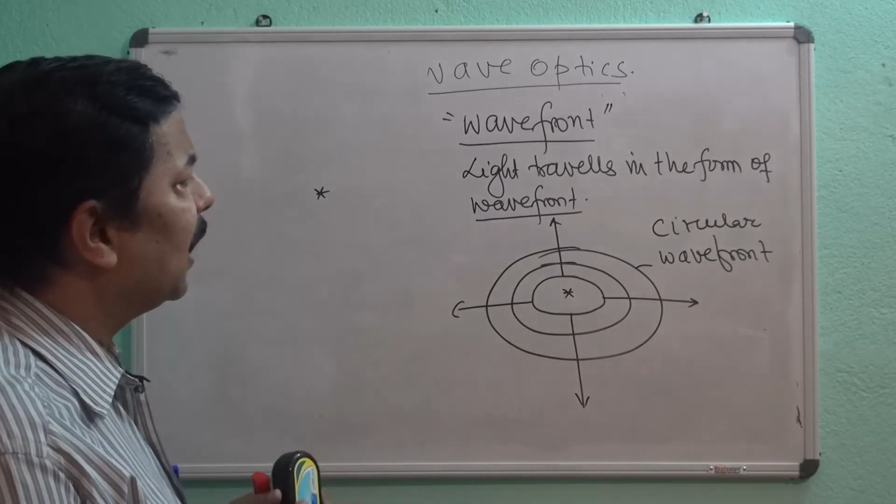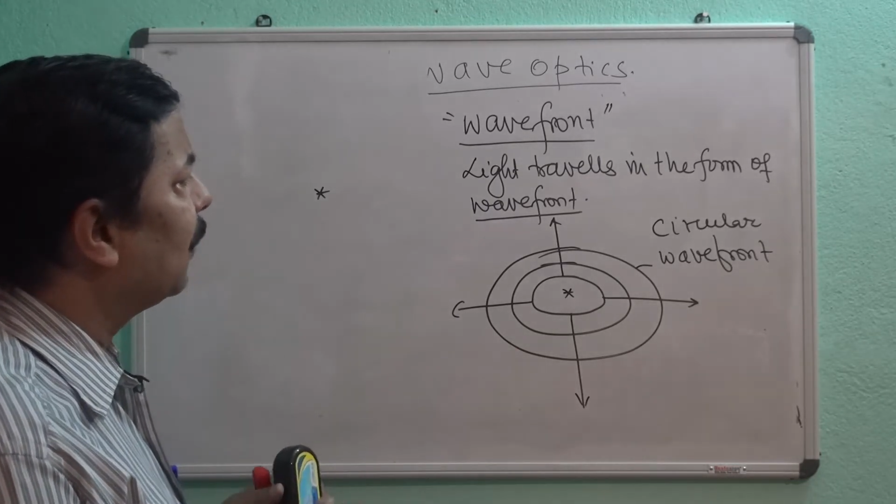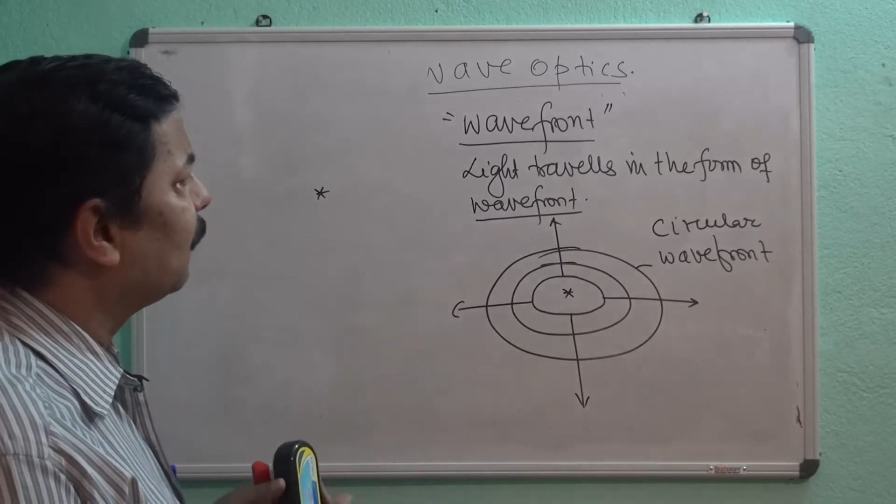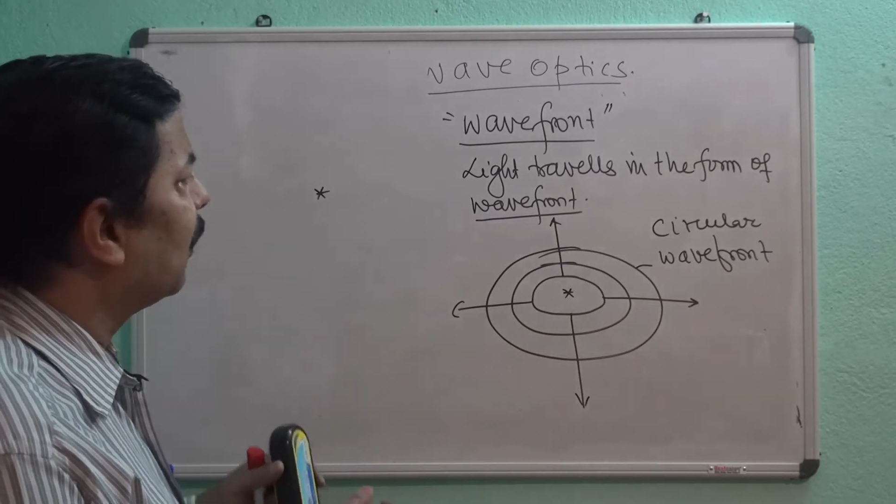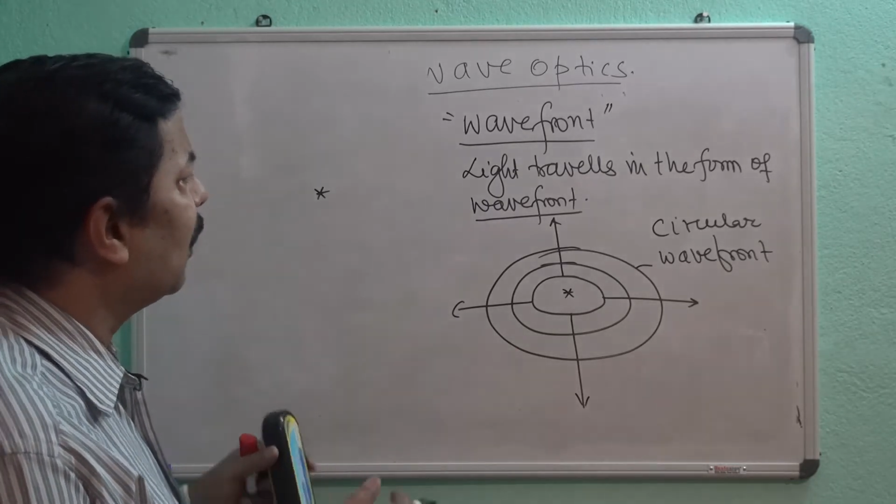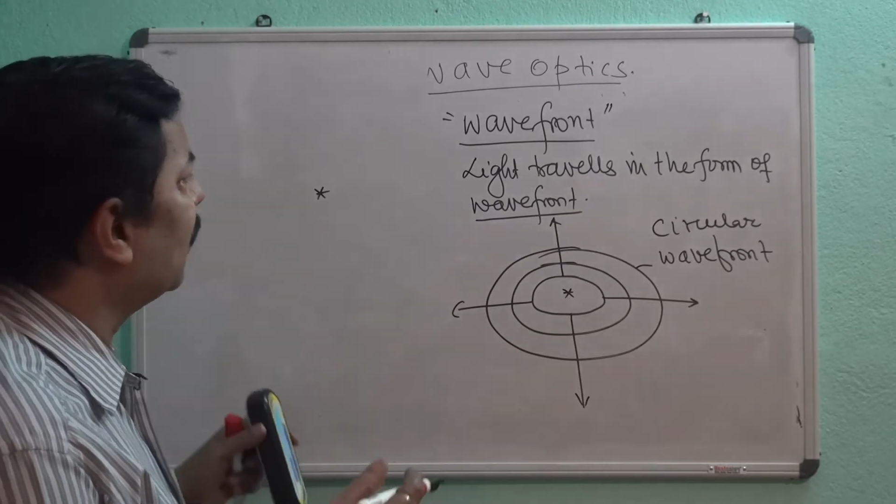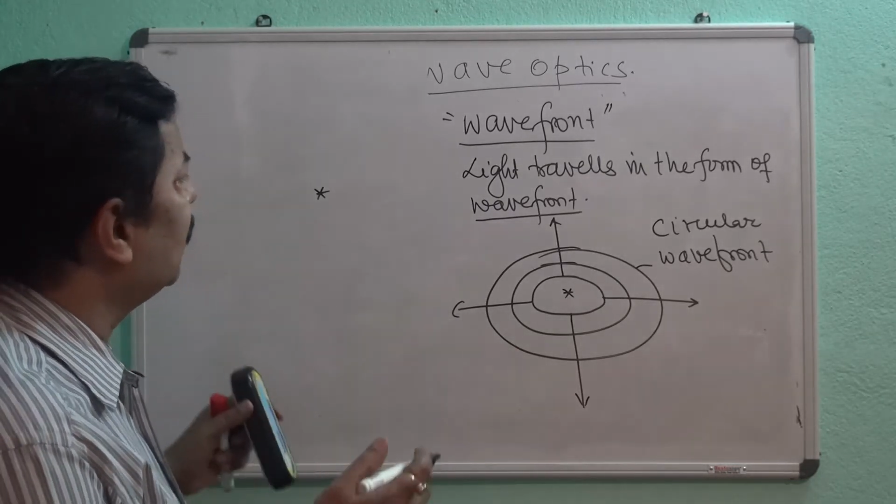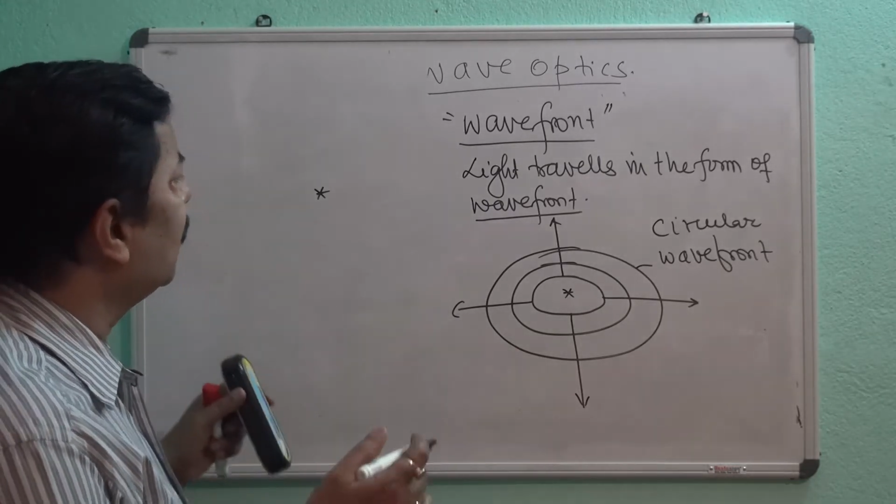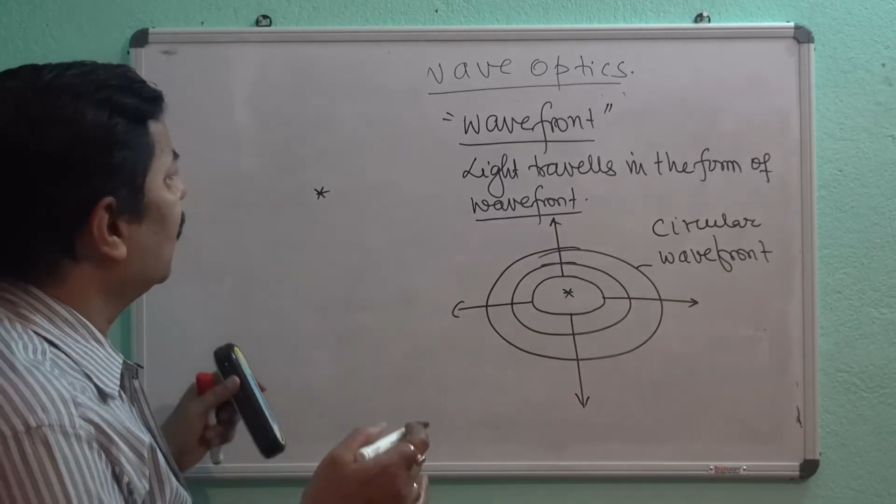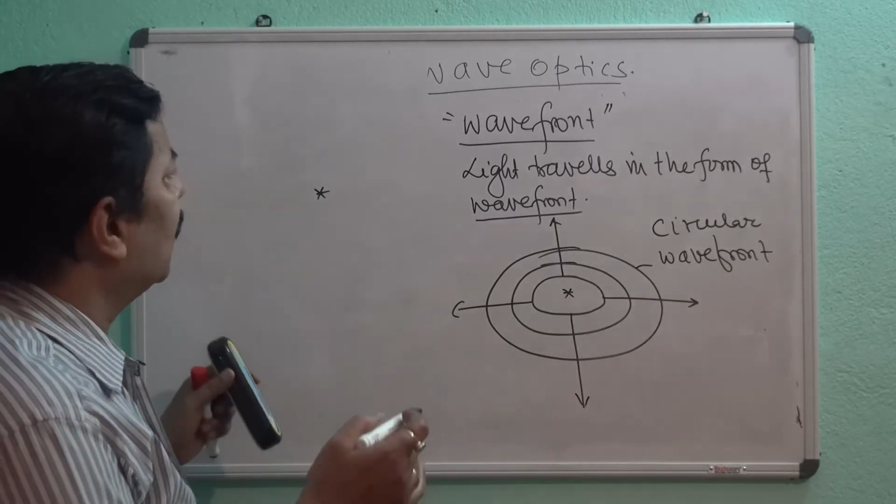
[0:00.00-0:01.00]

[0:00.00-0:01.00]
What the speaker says: a word